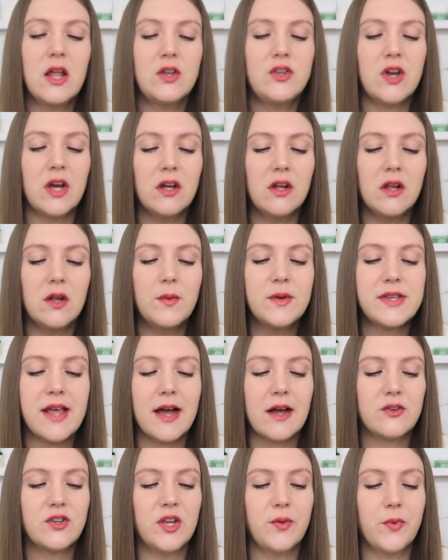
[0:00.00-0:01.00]
Jungle was
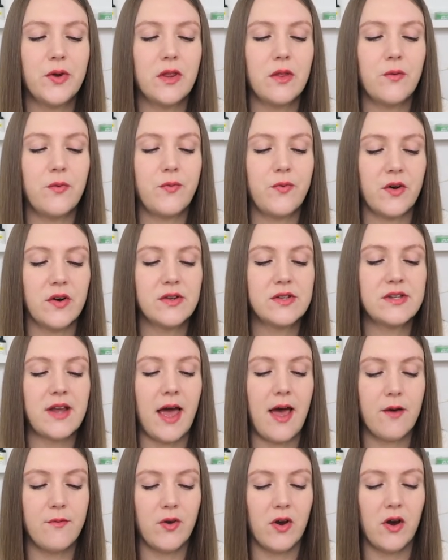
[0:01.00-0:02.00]
actually one of the first
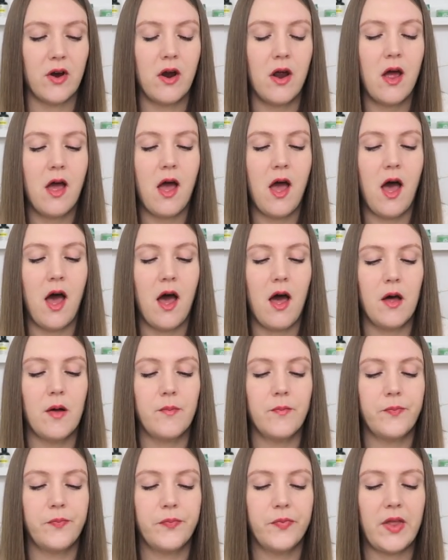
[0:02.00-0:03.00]
ever
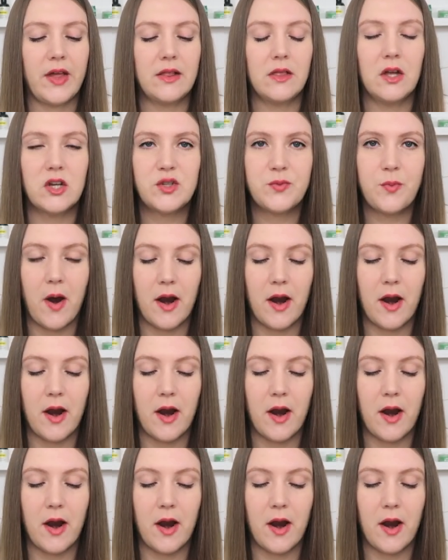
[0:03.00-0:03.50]
Lush